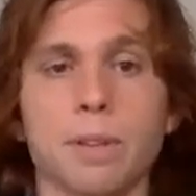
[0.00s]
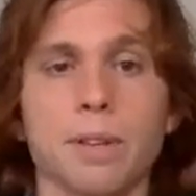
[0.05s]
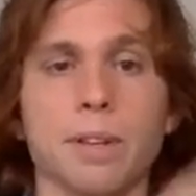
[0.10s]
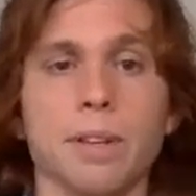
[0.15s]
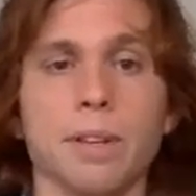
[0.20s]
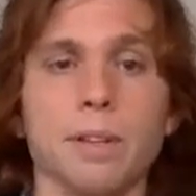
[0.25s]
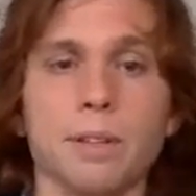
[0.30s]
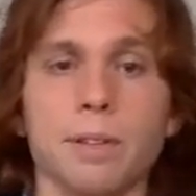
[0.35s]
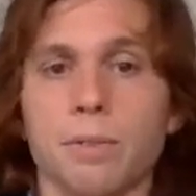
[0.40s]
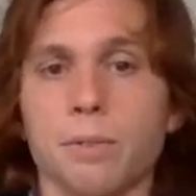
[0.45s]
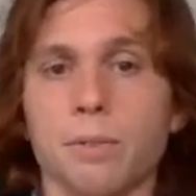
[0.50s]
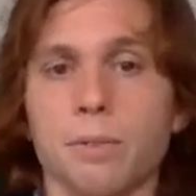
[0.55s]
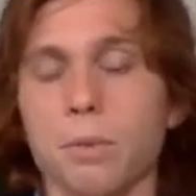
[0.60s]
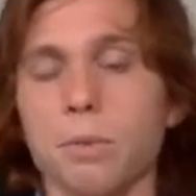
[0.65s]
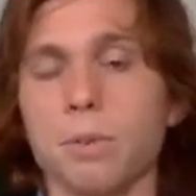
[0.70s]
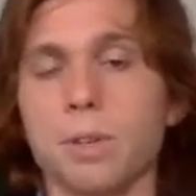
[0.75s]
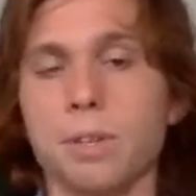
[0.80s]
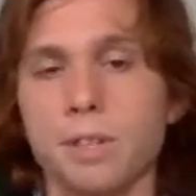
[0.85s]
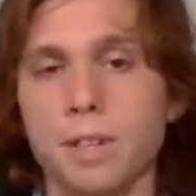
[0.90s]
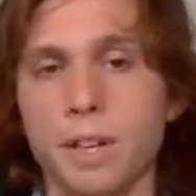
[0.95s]
that
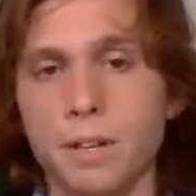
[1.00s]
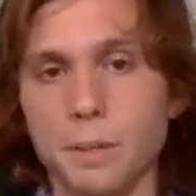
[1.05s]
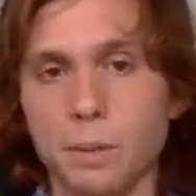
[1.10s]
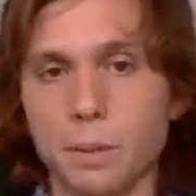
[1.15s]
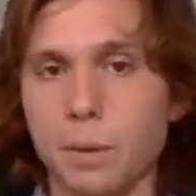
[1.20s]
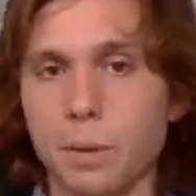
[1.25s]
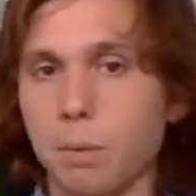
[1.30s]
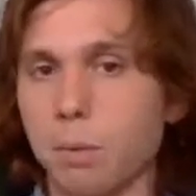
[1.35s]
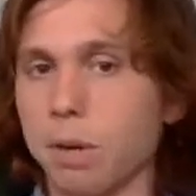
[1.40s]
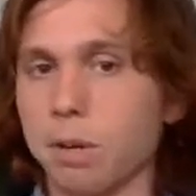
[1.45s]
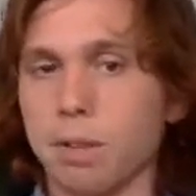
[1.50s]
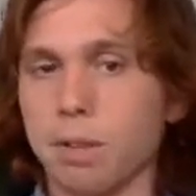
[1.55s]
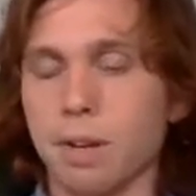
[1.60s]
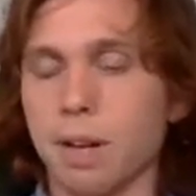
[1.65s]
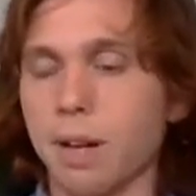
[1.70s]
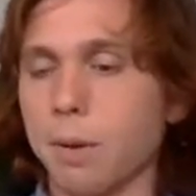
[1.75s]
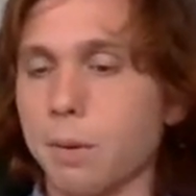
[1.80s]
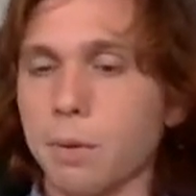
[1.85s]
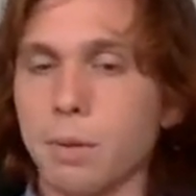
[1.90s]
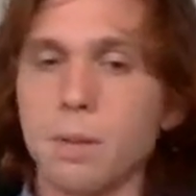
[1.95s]
through this undoing work that
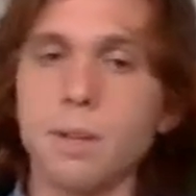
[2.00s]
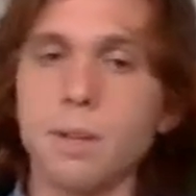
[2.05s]
I would